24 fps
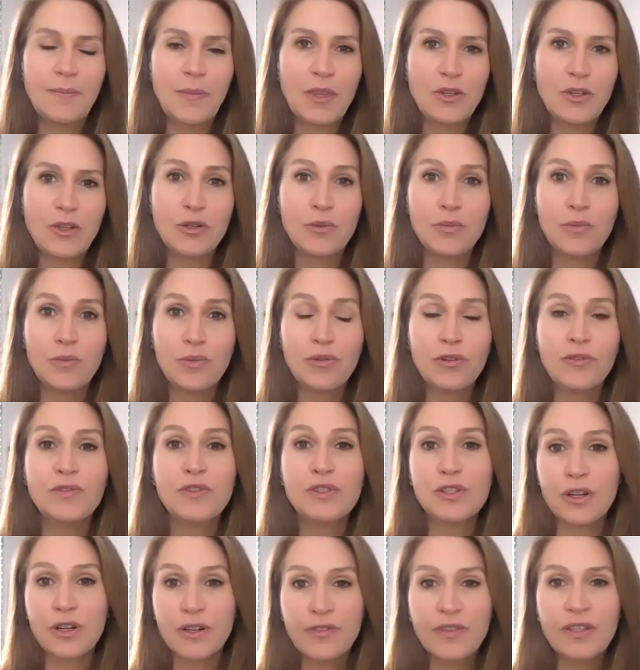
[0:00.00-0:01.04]
improve
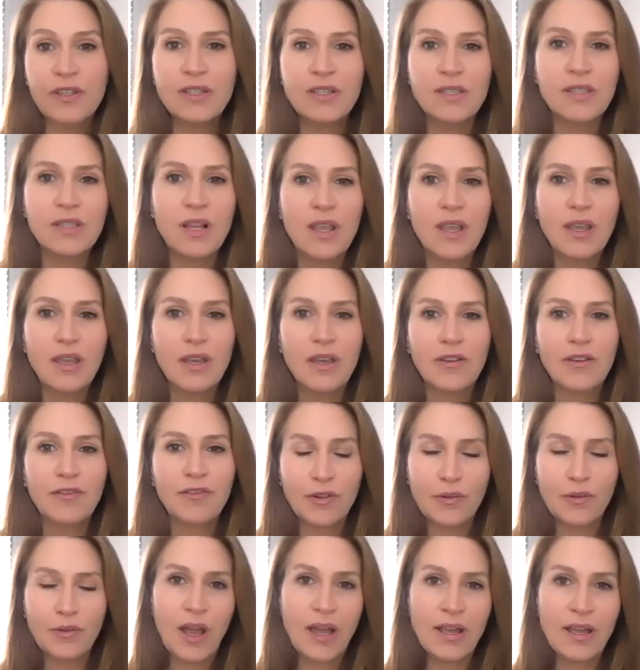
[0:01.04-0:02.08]
service
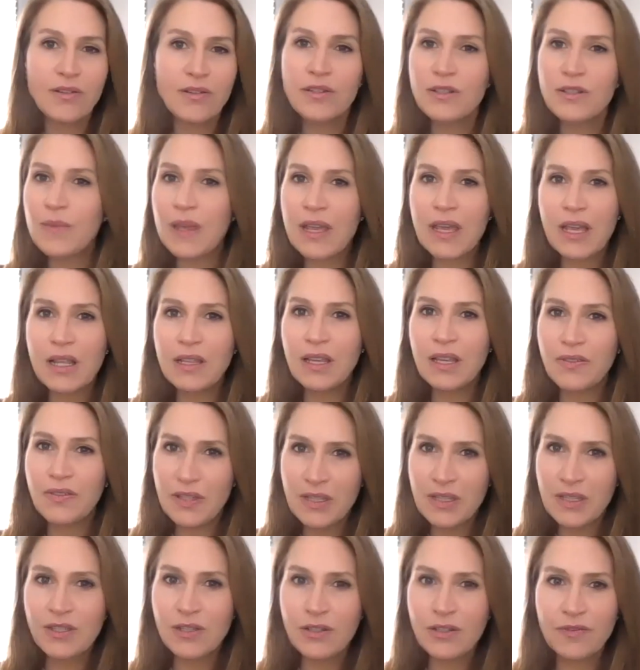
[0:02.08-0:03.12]
for riders, making life
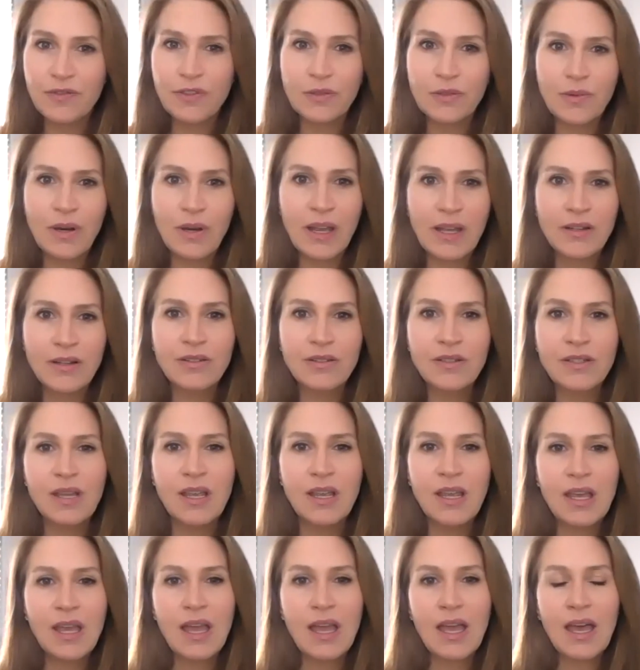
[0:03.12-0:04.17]
easier for riders.
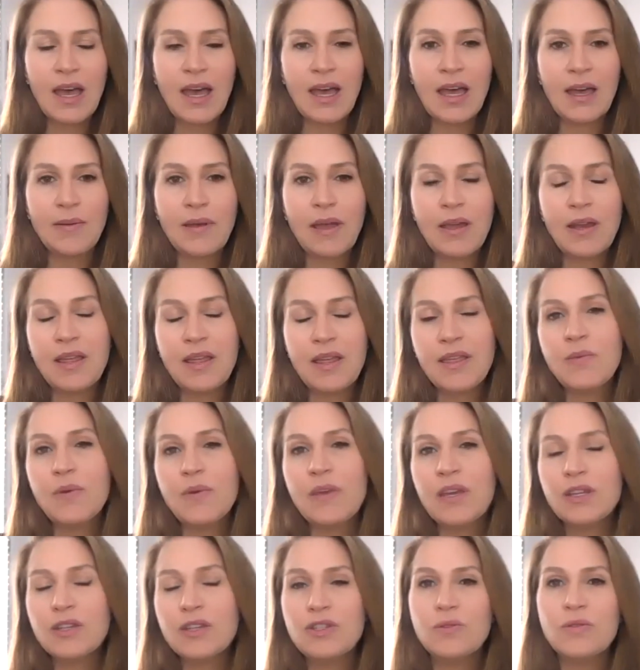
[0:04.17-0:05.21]
And I think we
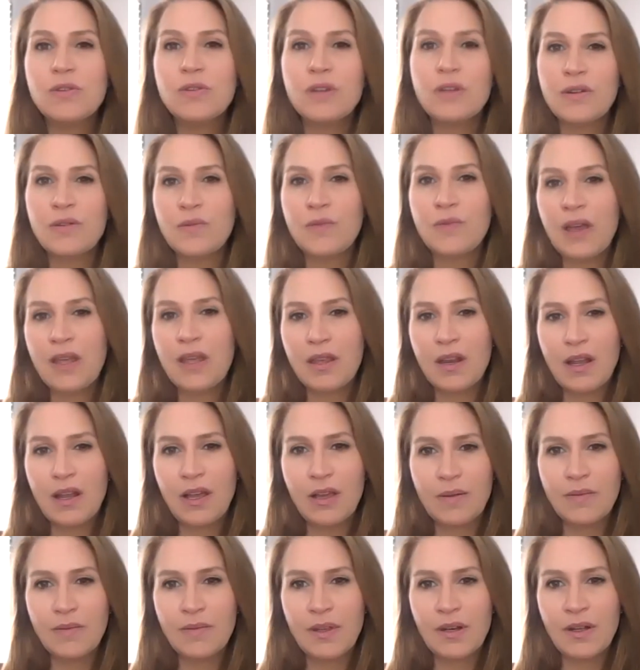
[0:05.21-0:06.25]
can do it in a way
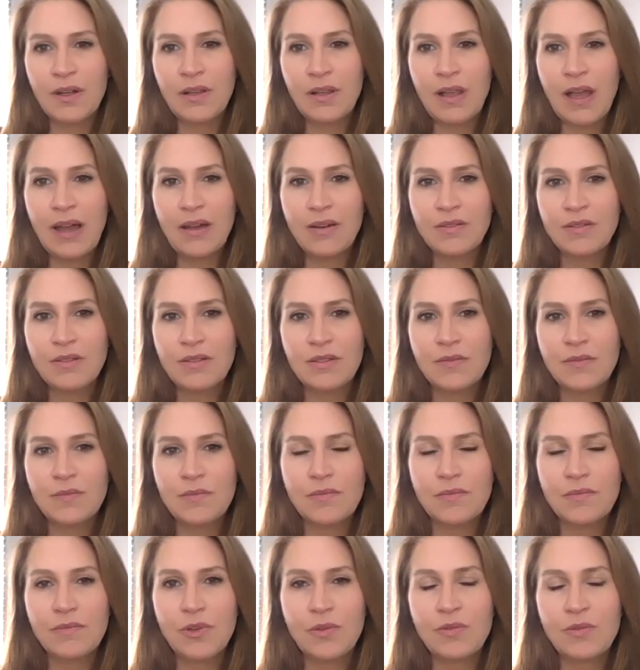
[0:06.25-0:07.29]
that allows
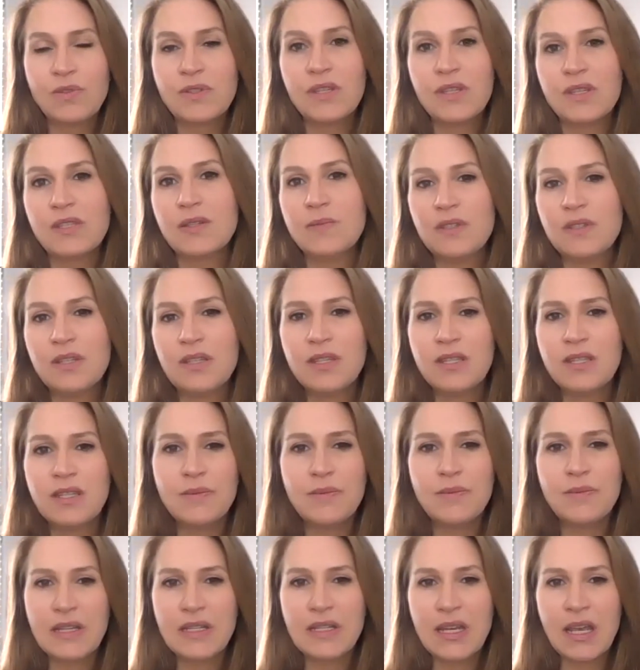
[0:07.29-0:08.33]
those systems to still
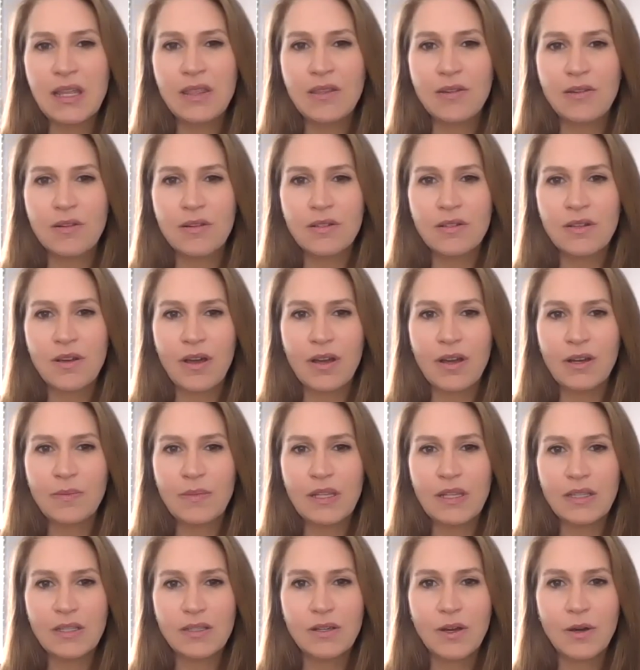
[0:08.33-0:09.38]
maintain their
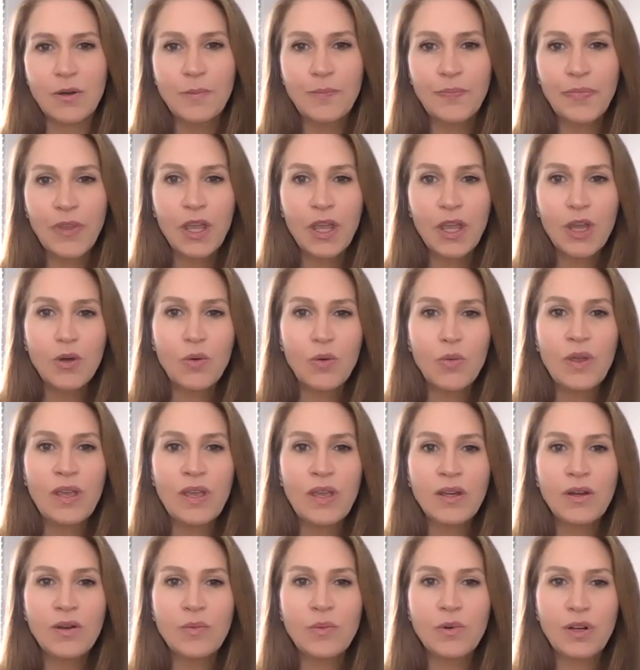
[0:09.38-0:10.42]
autonomy. So we
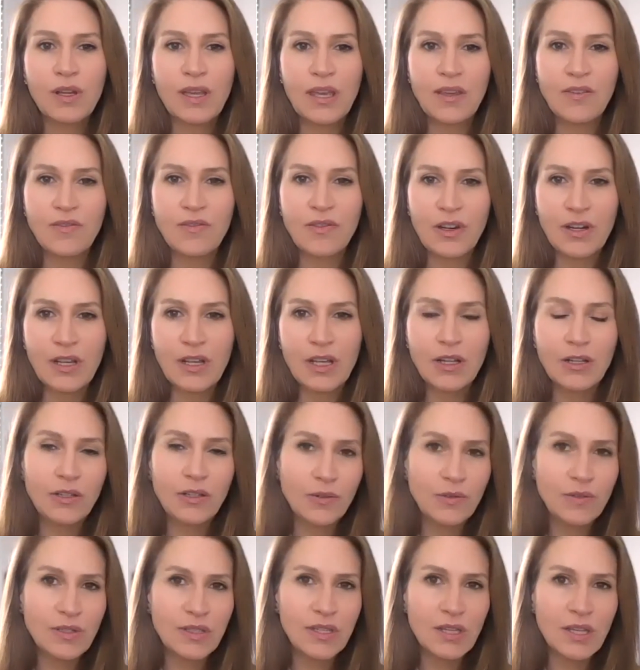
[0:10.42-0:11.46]
are working very
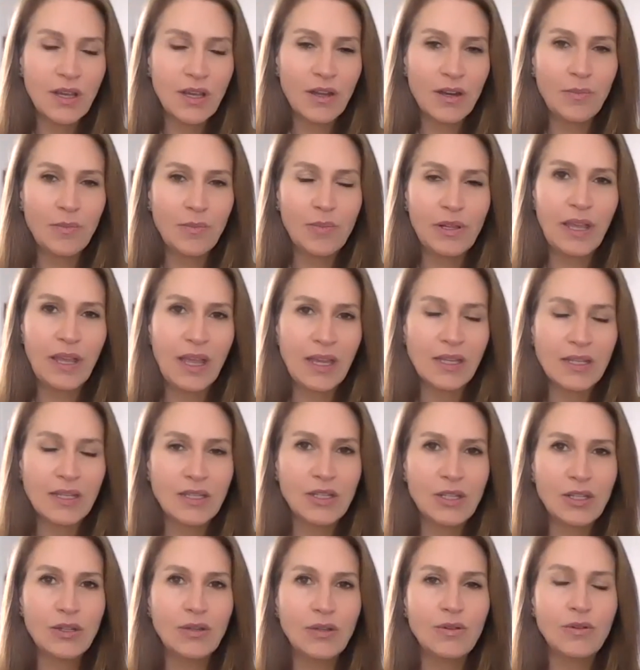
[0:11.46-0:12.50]
closely on a plan
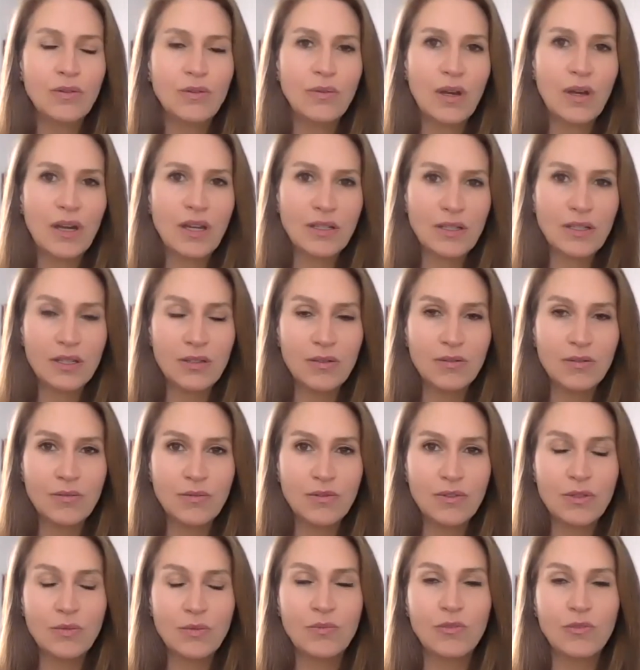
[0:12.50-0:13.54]
to
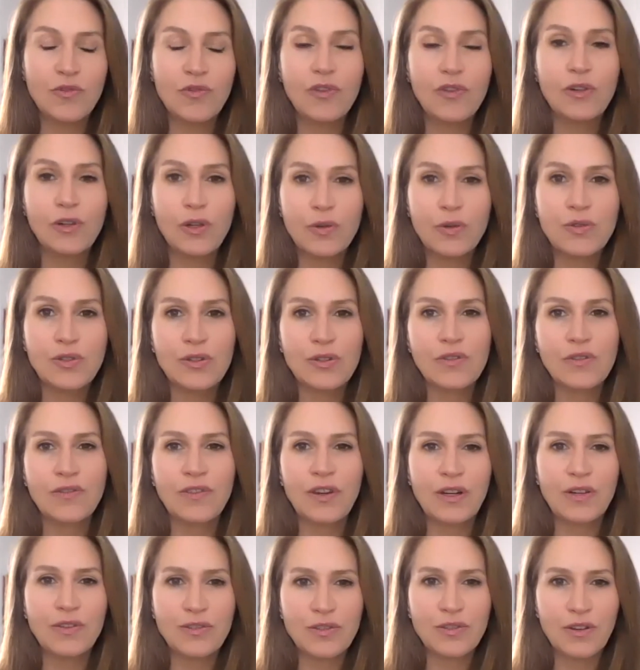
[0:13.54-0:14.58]
move closer to
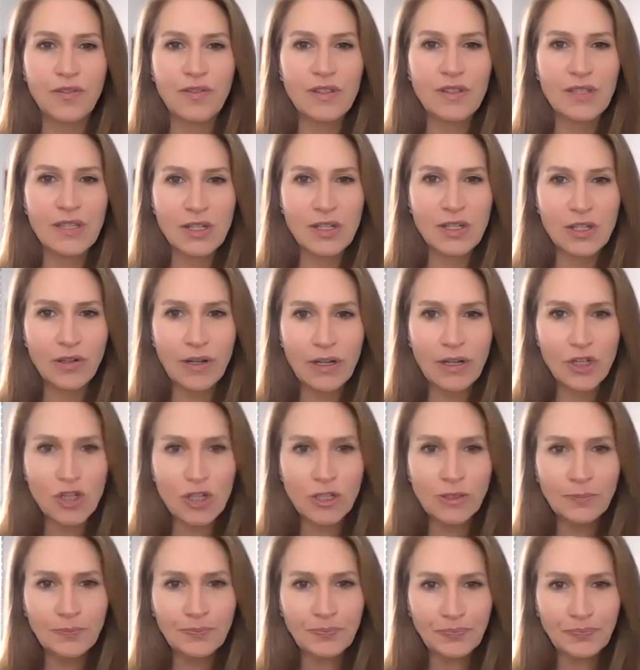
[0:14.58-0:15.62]
fare and service integration,